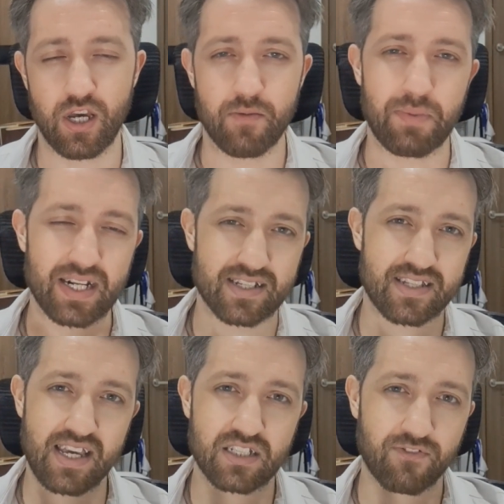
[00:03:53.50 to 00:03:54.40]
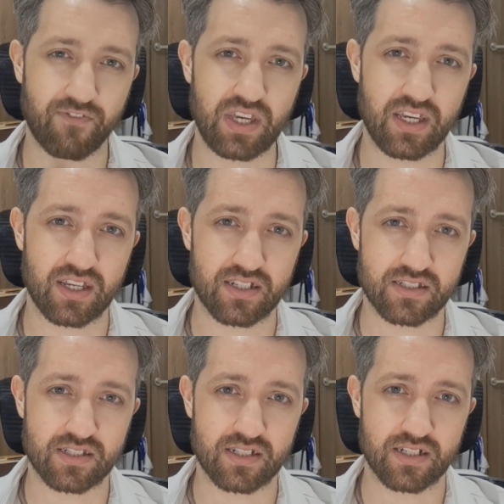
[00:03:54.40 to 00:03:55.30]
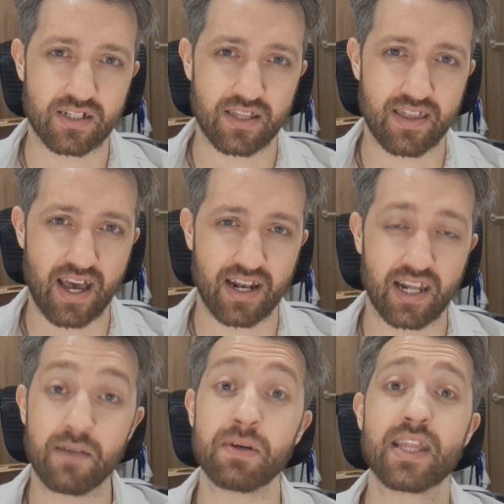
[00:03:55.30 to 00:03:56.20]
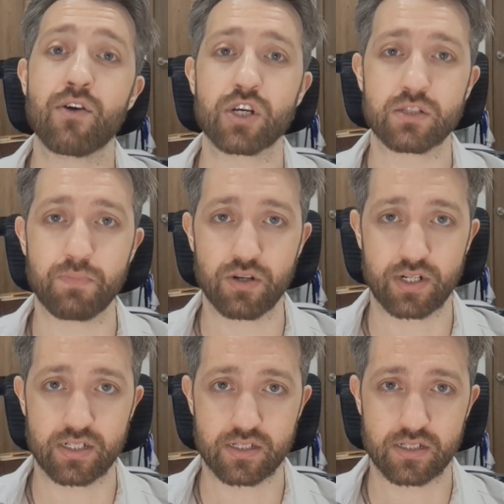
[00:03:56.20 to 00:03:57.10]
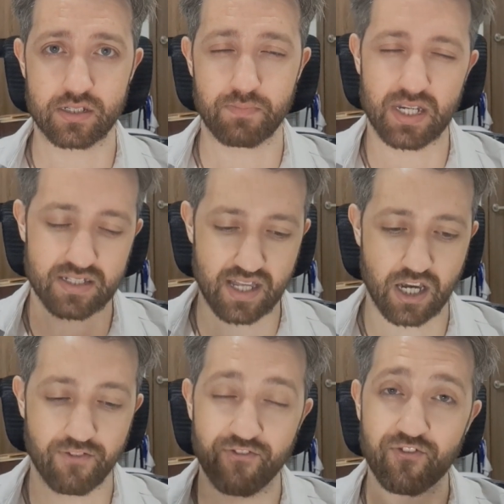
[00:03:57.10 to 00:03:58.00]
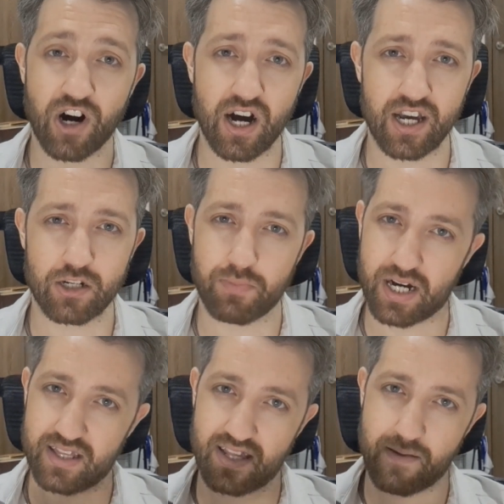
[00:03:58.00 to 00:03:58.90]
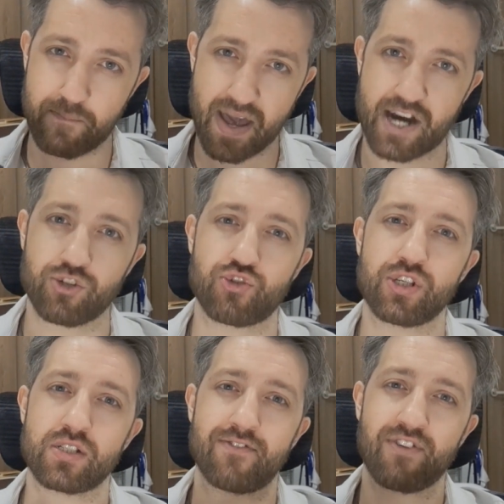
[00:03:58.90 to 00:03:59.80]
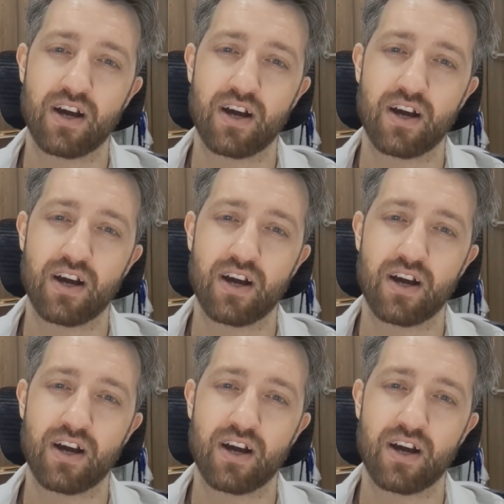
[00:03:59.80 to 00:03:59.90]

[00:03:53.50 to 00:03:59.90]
But it's these fears that limit their experiences because they're confined by their boundaries of